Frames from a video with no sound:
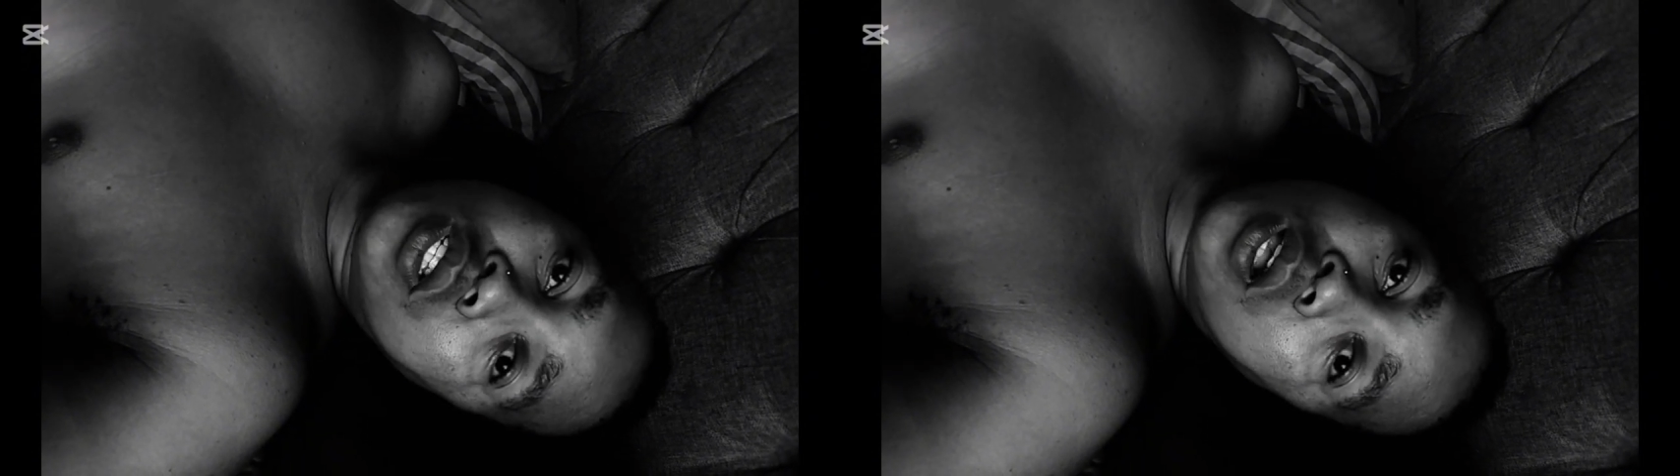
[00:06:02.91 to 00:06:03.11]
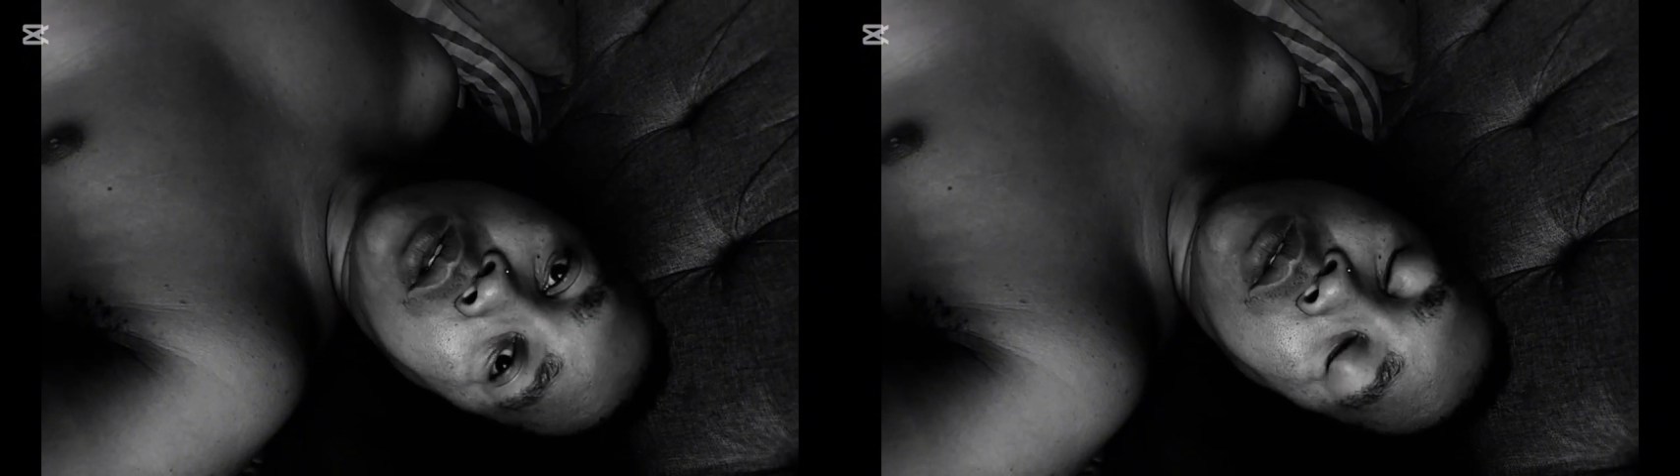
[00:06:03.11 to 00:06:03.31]

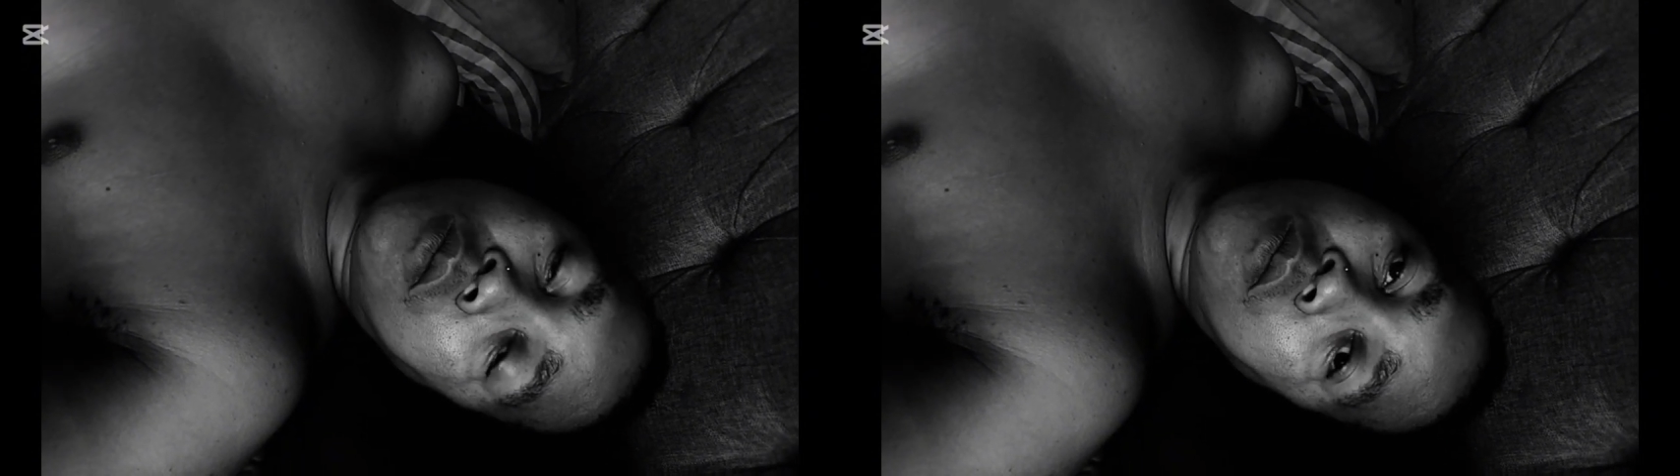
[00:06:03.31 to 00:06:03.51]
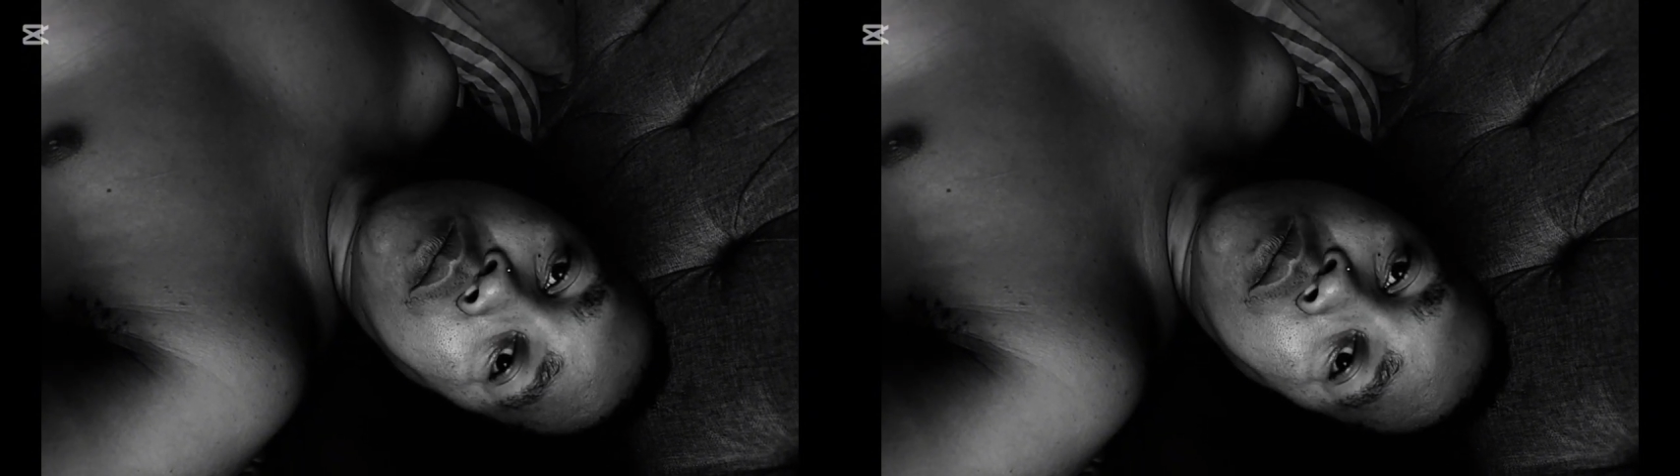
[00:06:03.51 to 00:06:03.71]
down.
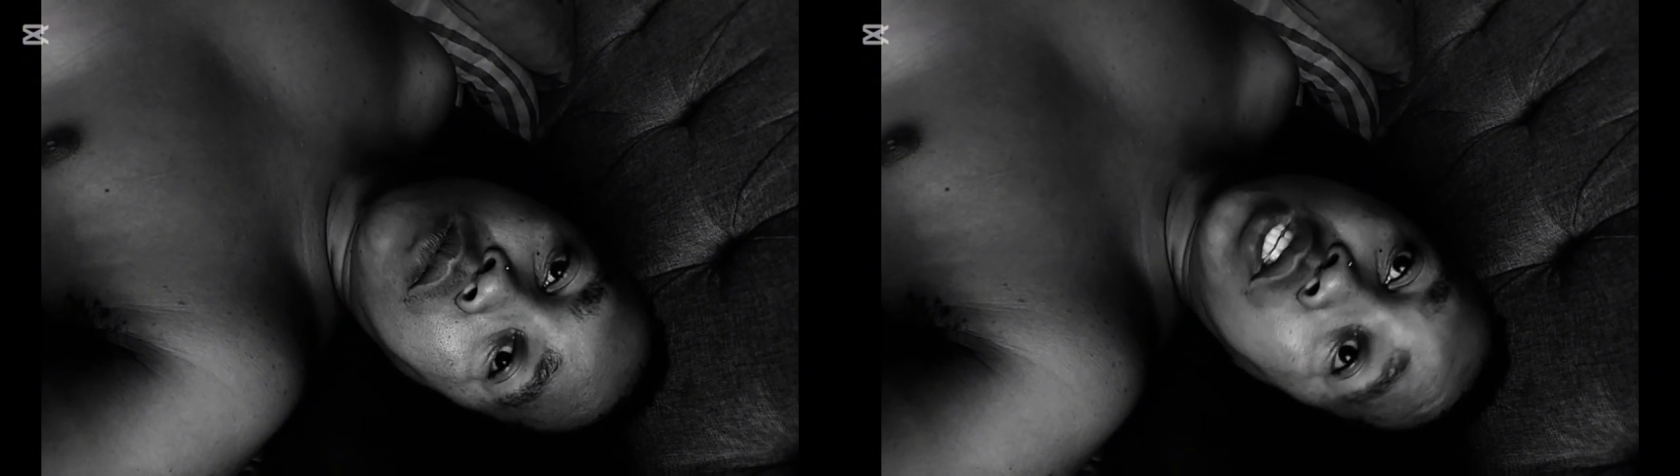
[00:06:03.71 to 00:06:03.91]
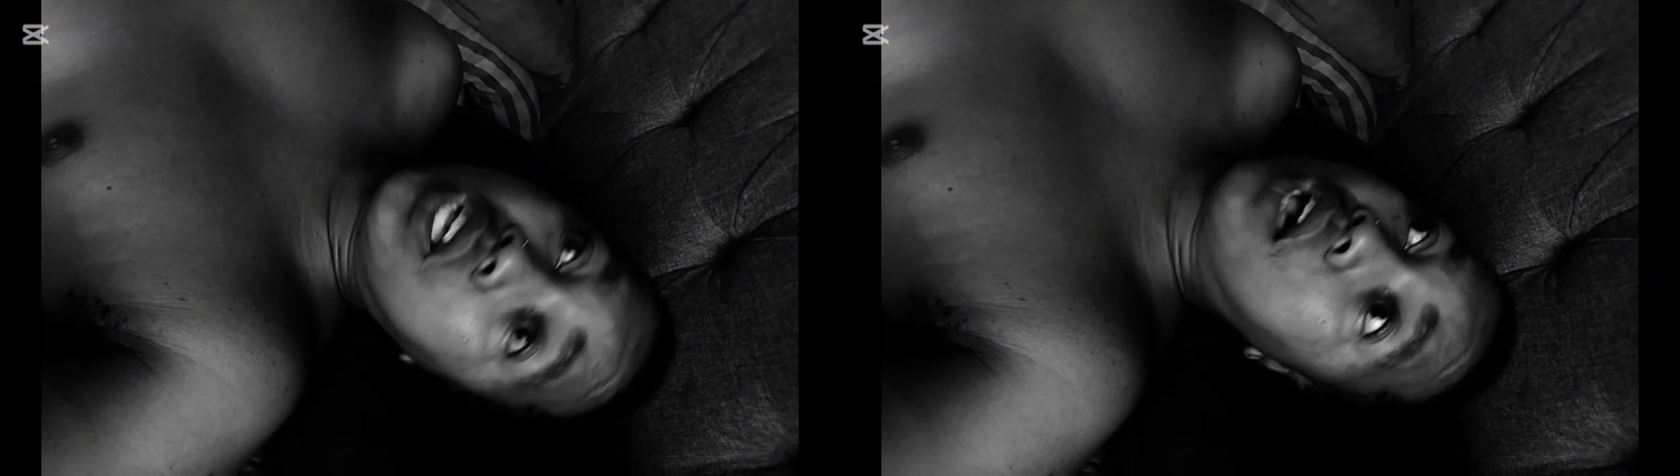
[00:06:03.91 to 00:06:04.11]

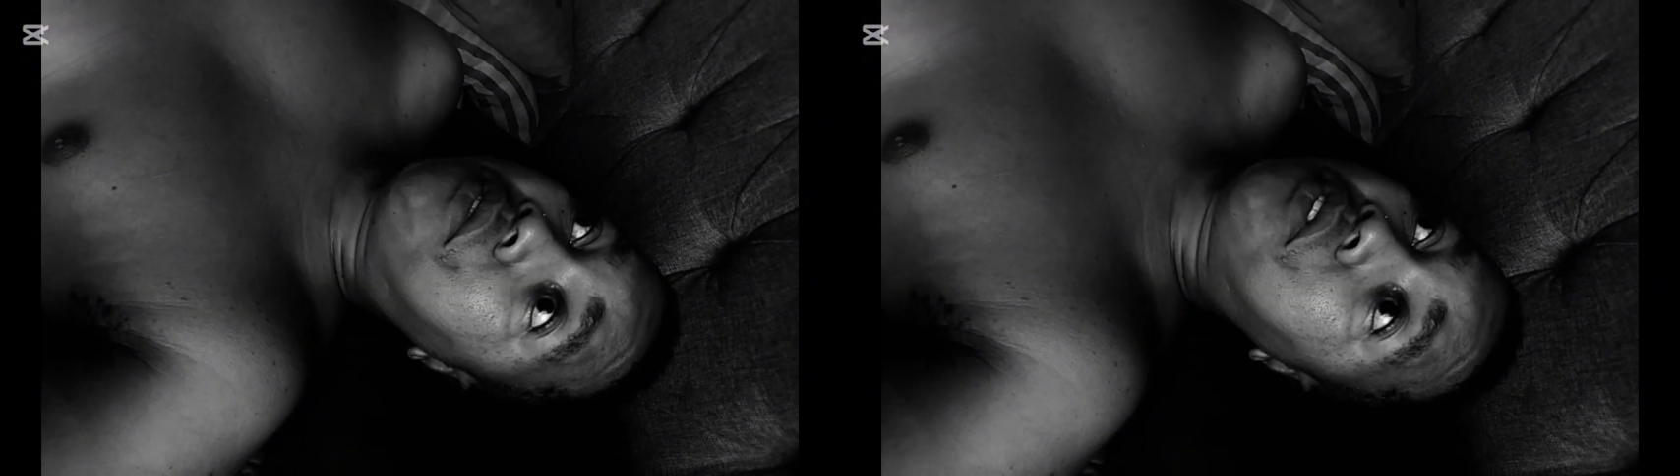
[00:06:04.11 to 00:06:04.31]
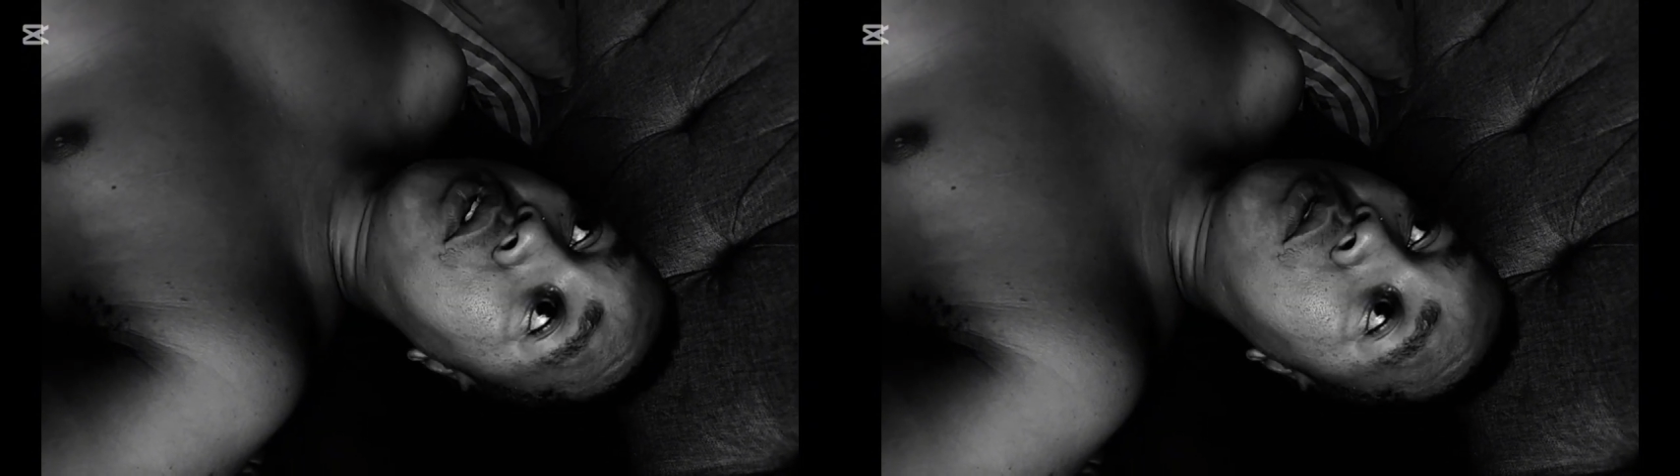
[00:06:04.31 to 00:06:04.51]
That's how I
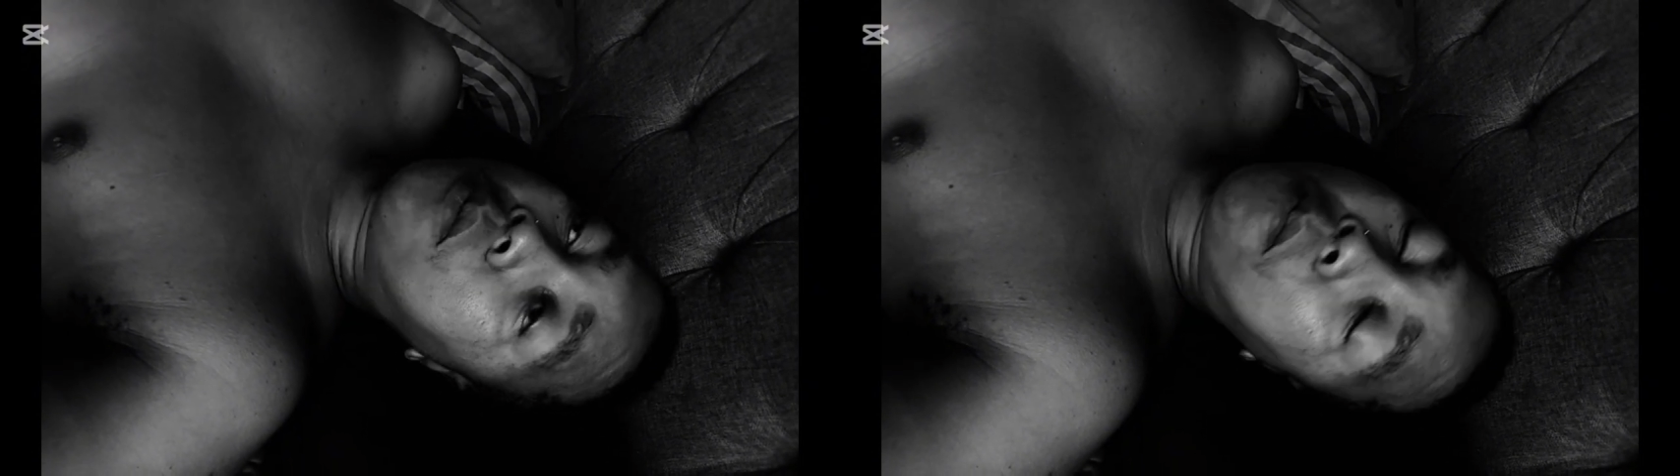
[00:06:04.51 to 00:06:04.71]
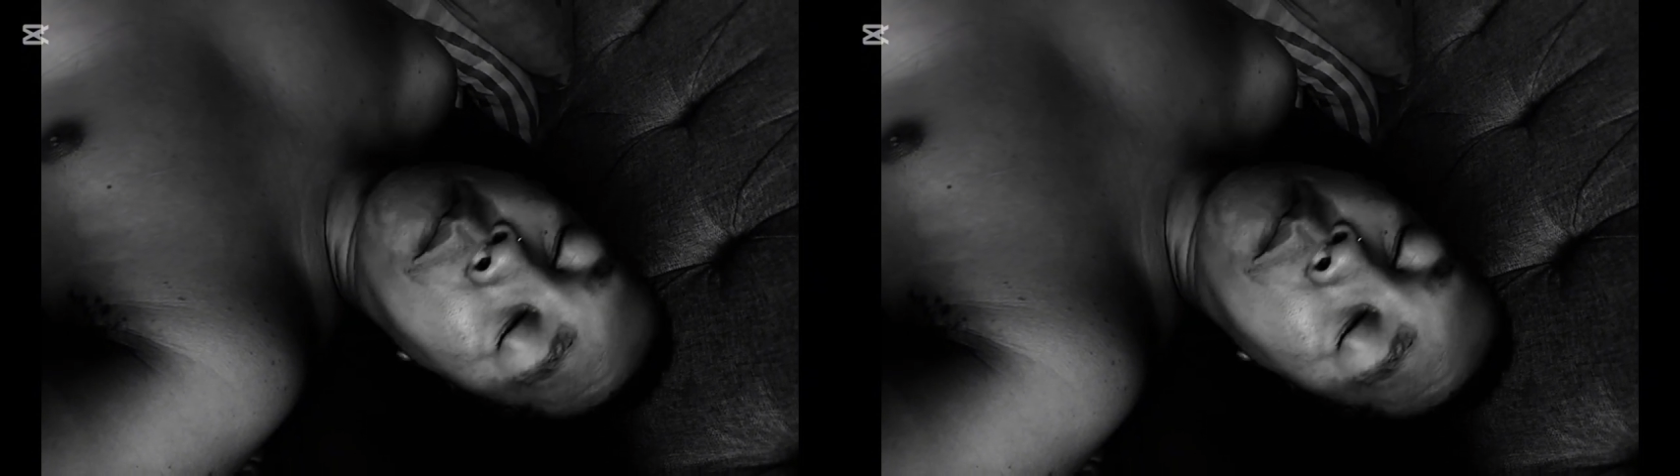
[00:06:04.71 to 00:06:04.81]
feel.